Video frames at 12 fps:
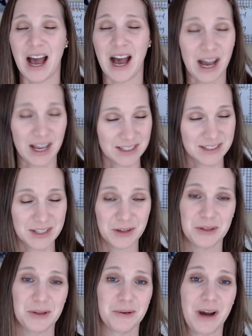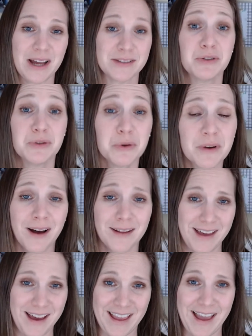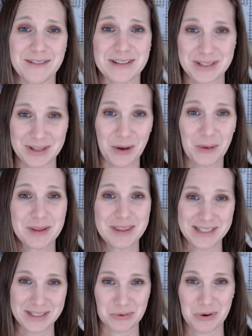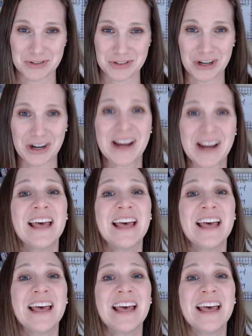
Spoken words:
I can tell you I do not like having to open the dishwasher